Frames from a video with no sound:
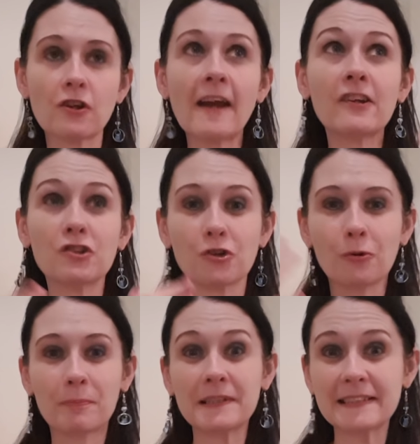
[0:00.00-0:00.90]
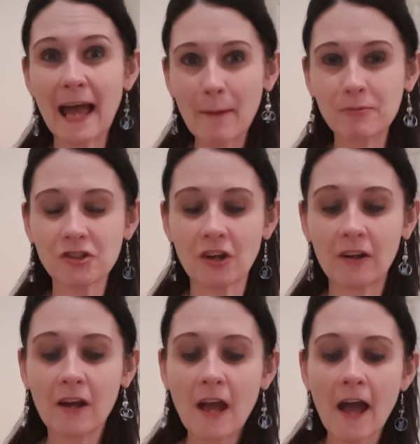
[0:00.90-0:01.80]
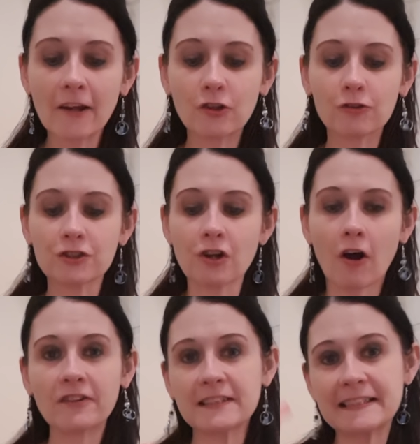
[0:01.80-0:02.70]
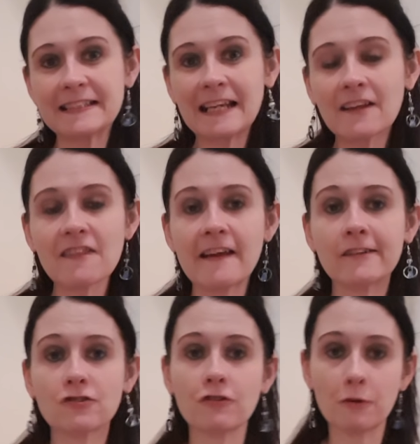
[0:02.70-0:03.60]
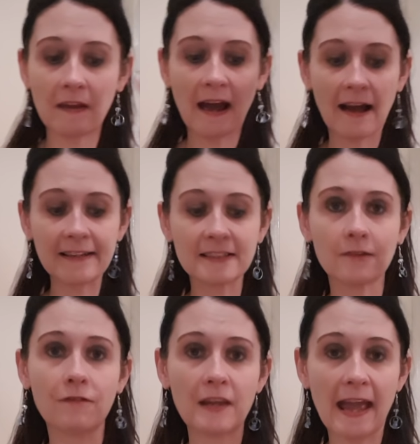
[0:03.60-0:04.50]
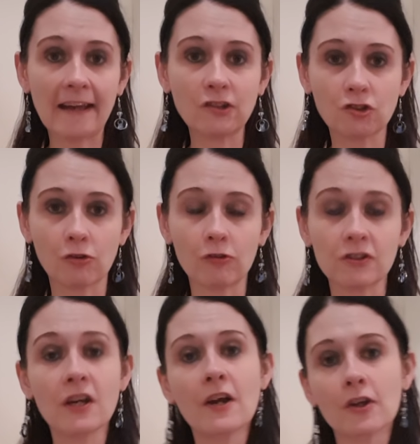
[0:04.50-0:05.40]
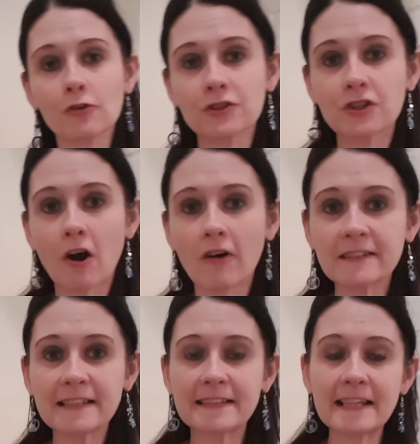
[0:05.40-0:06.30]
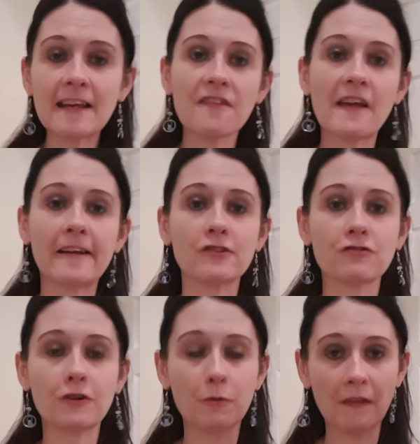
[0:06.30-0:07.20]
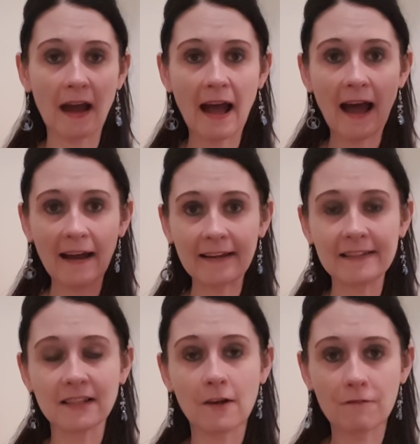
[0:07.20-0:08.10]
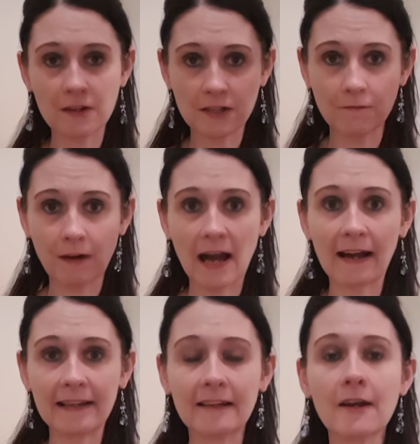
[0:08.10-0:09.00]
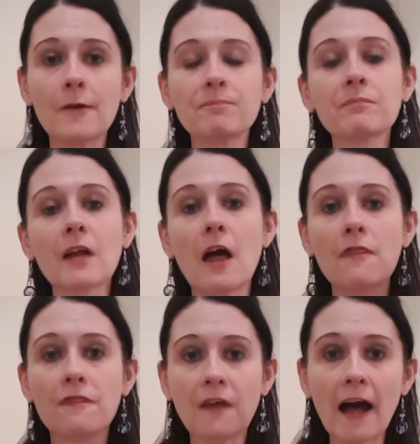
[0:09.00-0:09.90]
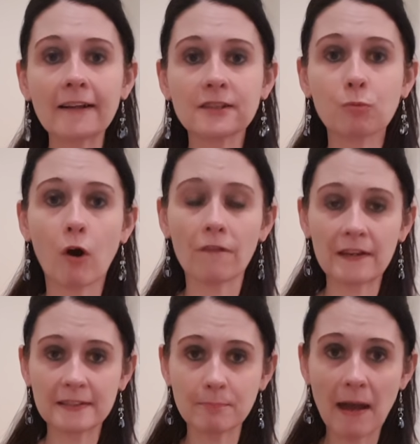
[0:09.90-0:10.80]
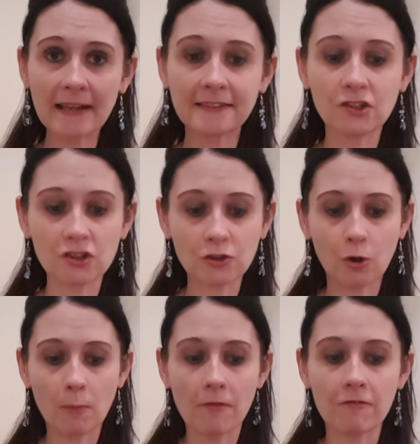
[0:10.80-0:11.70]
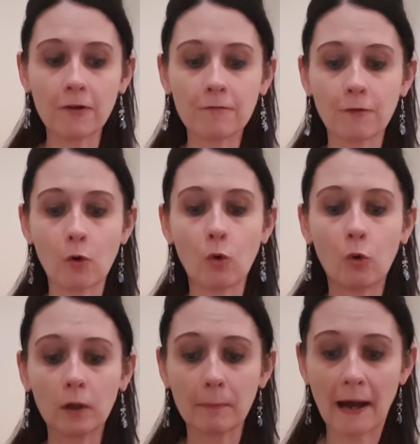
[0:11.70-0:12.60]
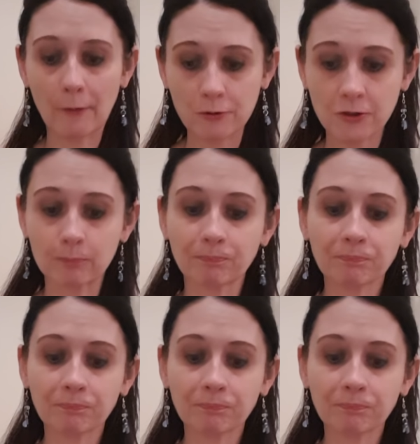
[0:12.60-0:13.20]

change your perception and you'll start to see things through the eyes of the angels you'll start to see things through the eyes of the divine and that's what this message has come through for all about